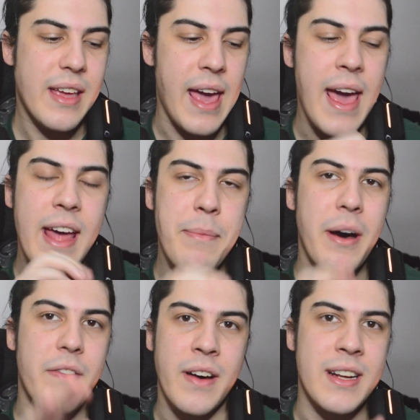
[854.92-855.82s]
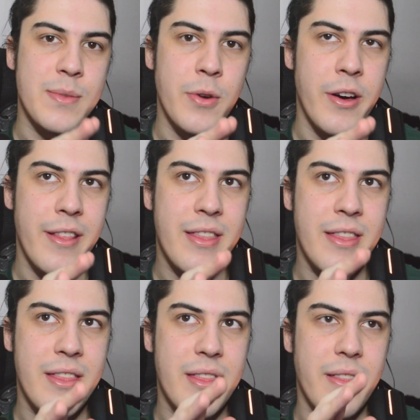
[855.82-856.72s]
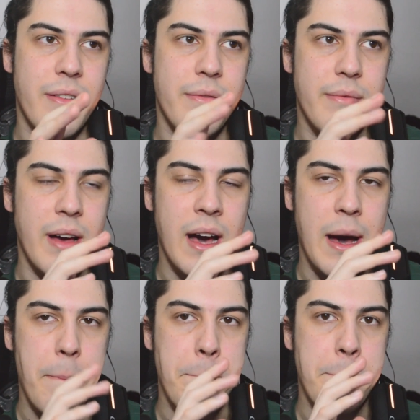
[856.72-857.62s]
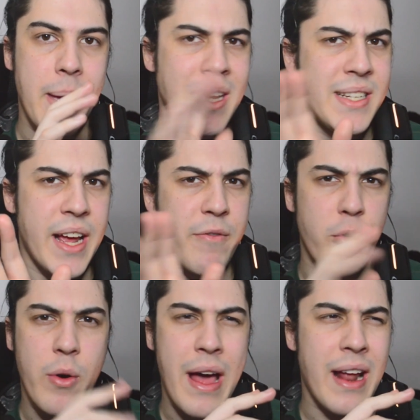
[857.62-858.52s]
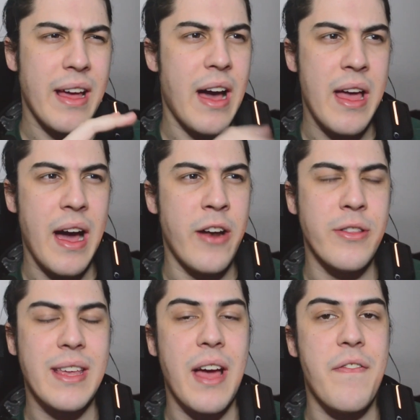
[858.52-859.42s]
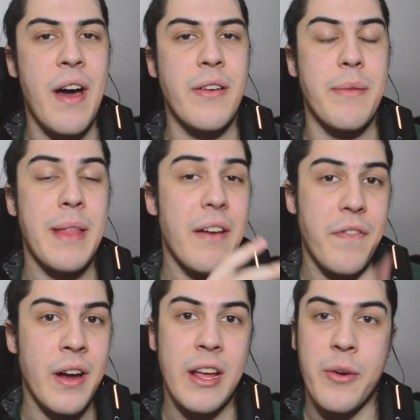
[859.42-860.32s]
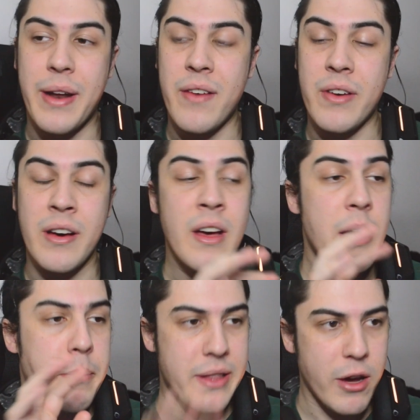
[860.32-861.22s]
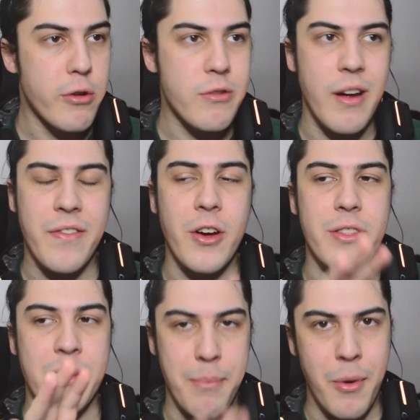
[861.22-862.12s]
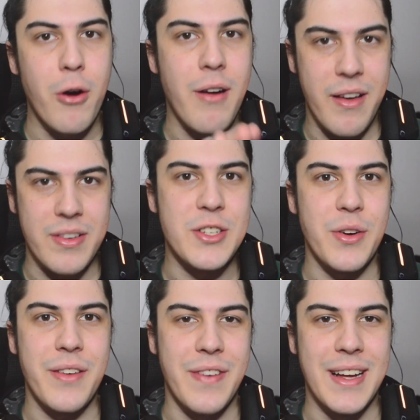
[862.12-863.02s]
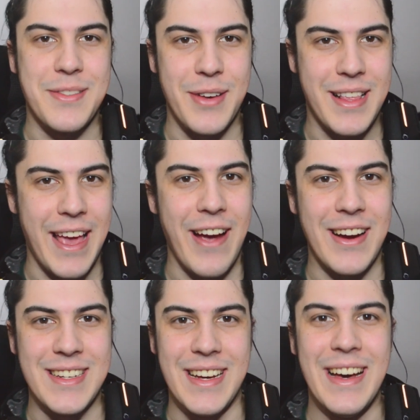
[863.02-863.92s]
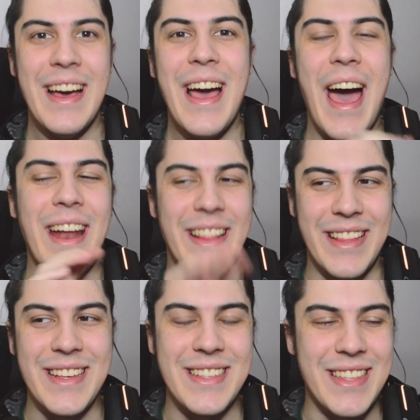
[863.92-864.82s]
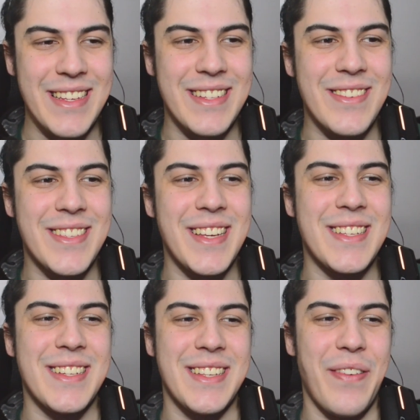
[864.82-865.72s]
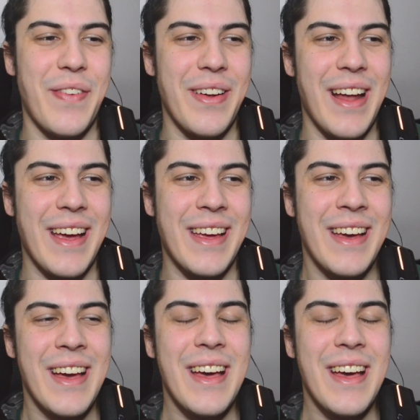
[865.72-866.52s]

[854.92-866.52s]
cared about Farnsworth in general, and I don't think I found him that funny or whatever, but the older I've gotten, the more I've enjoyed Farnsworth's character. And in these new seasons, I feel like